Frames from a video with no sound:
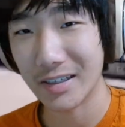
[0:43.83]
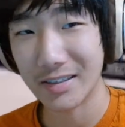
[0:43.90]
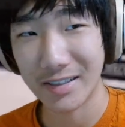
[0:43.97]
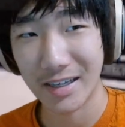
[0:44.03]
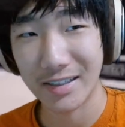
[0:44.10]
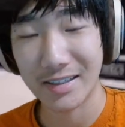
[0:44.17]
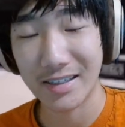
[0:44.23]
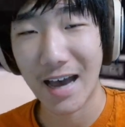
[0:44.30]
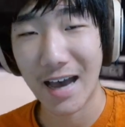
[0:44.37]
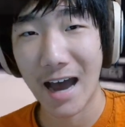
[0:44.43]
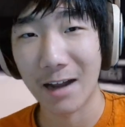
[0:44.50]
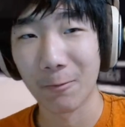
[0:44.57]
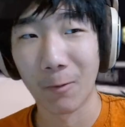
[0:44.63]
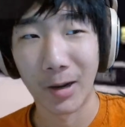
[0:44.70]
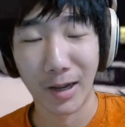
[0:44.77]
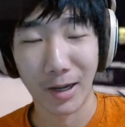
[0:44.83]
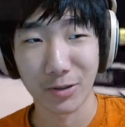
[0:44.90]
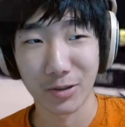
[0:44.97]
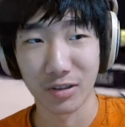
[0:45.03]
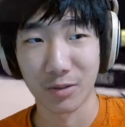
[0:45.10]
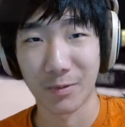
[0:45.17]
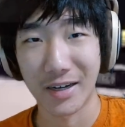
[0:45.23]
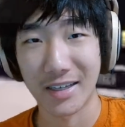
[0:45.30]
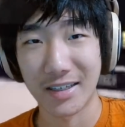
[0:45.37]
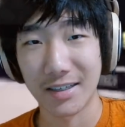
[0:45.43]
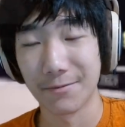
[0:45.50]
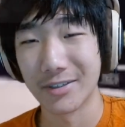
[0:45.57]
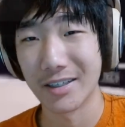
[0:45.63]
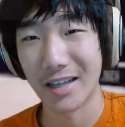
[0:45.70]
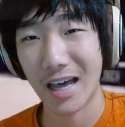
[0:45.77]
said to add
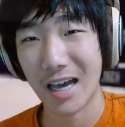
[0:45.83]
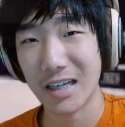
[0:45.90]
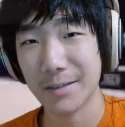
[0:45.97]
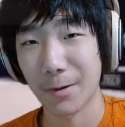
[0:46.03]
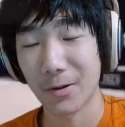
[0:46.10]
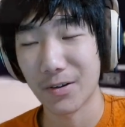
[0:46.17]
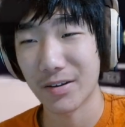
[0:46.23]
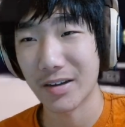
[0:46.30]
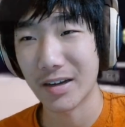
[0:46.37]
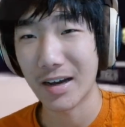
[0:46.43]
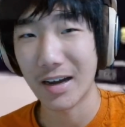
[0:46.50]
127 to the exponent,